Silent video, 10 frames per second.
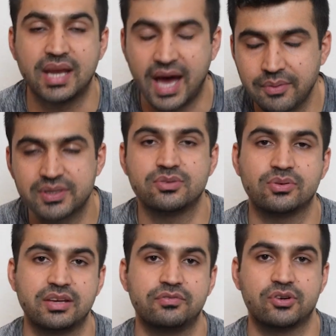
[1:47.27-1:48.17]
I was
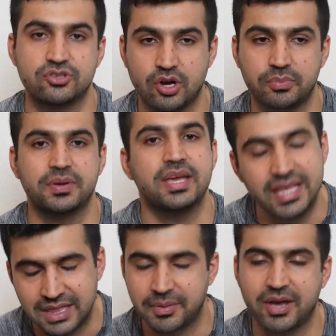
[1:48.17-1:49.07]
looking for a job
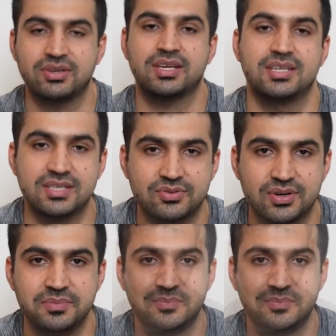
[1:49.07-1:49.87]
in the biotech industry.